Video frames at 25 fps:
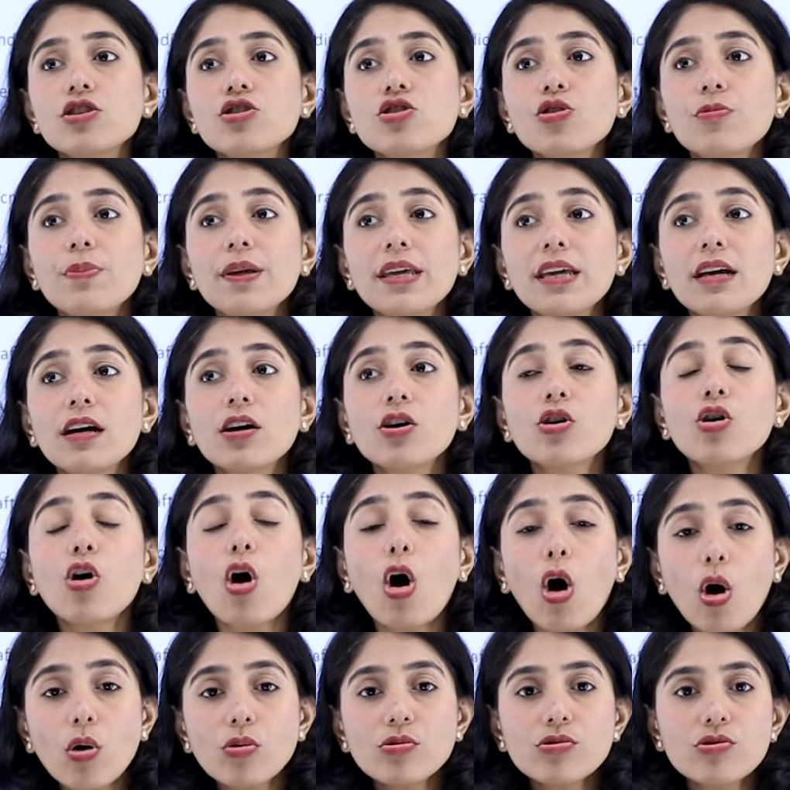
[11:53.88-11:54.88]
to be a
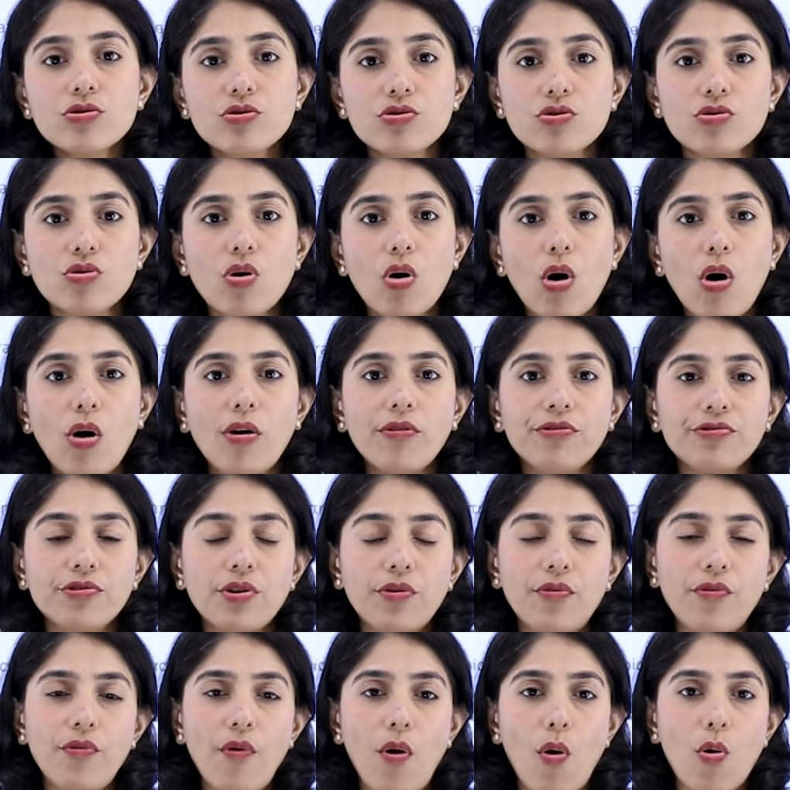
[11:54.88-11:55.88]
cause of
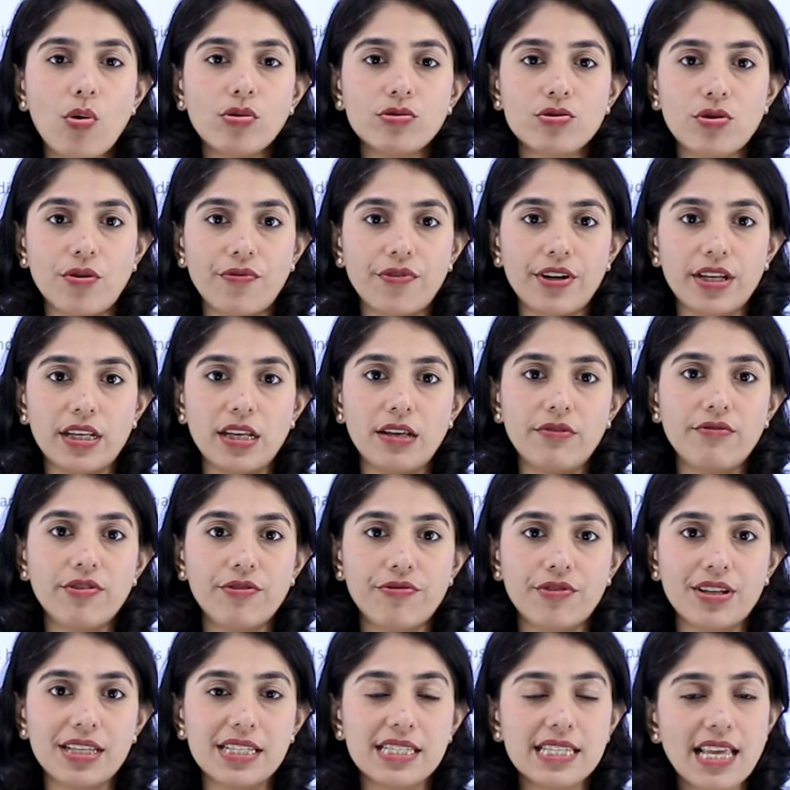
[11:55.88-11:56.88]
the revolt of
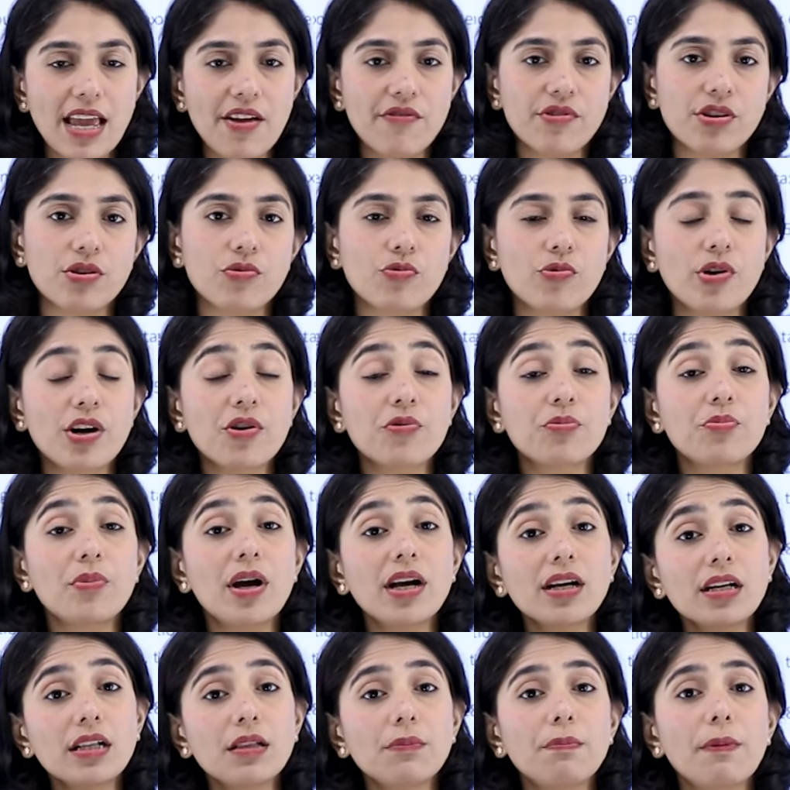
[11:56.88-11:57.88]
1857, where
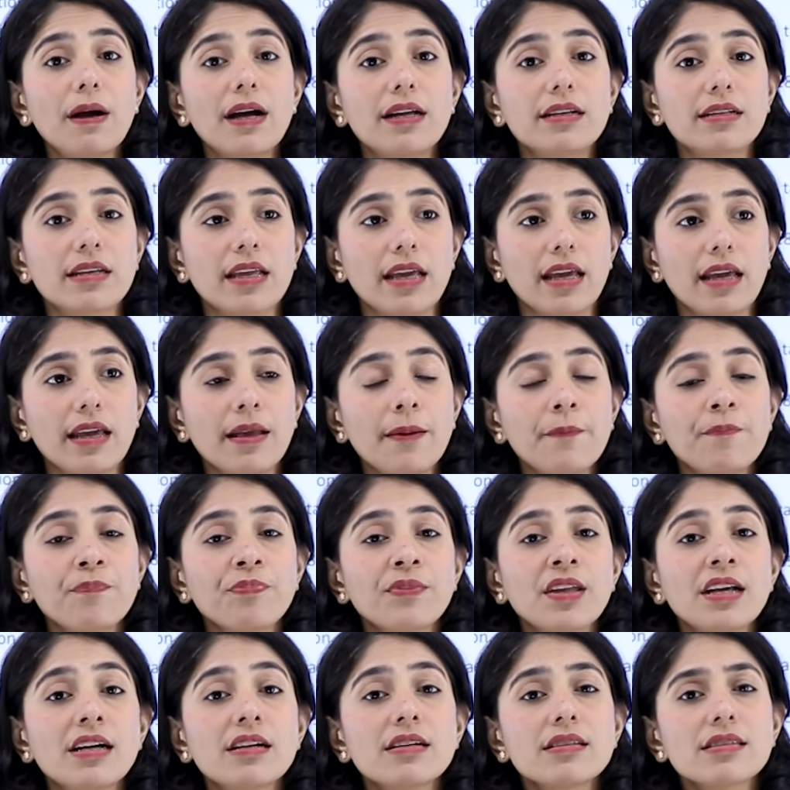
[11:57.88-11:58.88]
Mangal Pandey
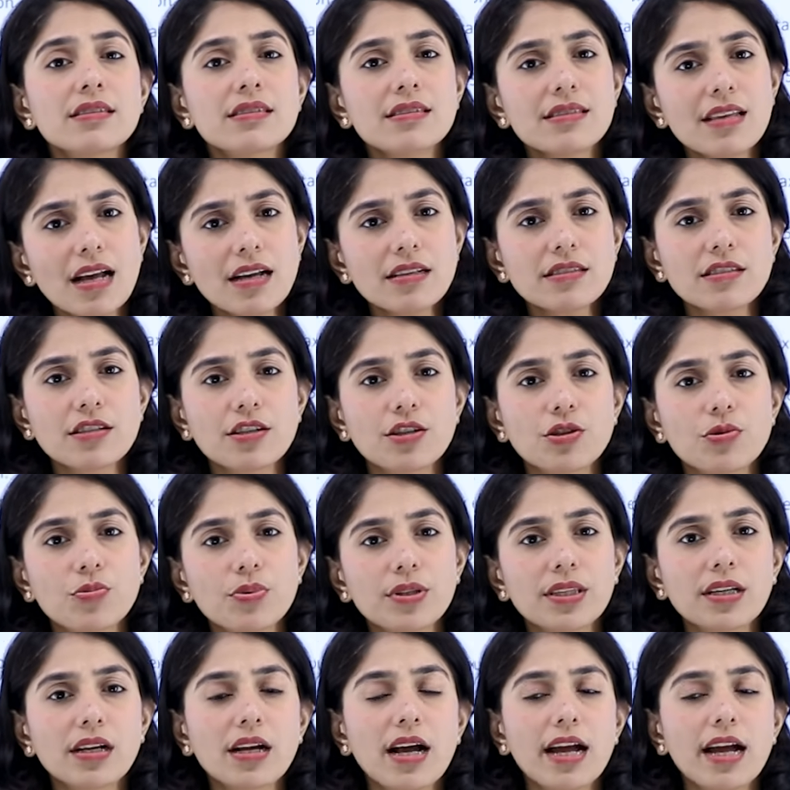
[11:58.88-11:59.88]
started with a